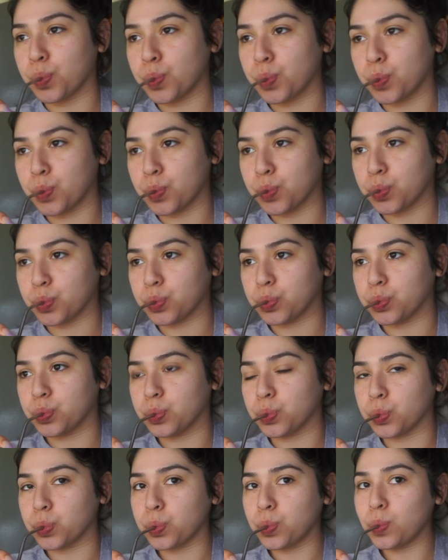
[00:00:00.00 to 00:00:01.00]

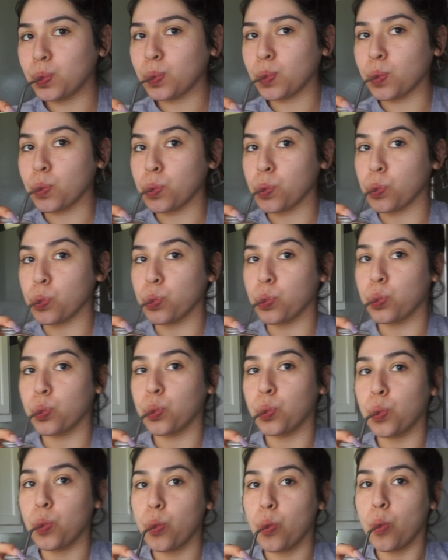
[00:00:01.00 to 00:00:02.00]

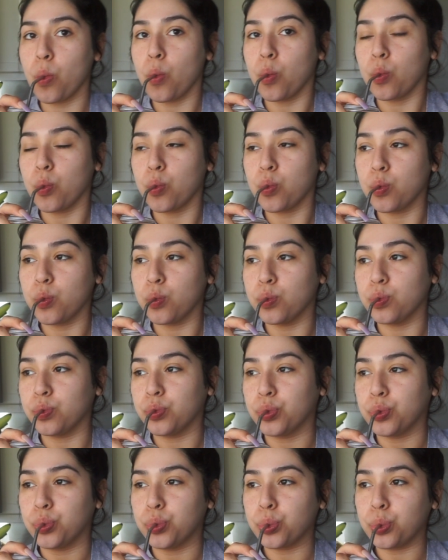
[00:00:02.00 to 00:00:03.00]

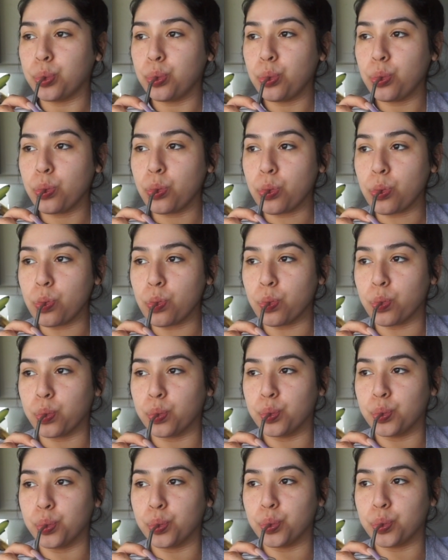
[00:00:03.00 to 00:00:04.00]

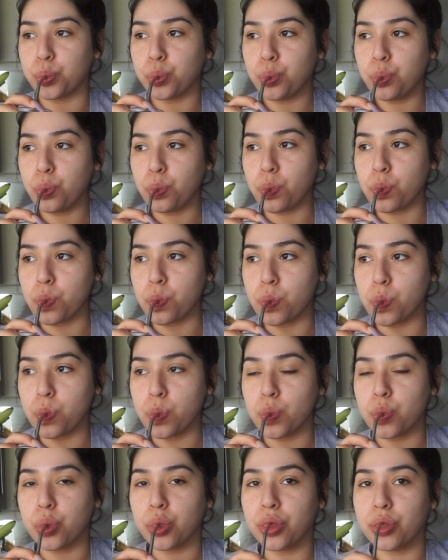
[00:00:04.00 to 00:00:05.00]

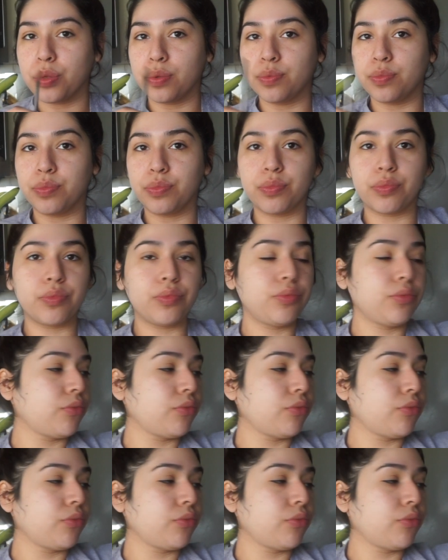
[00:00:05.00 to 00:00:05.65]
(silence)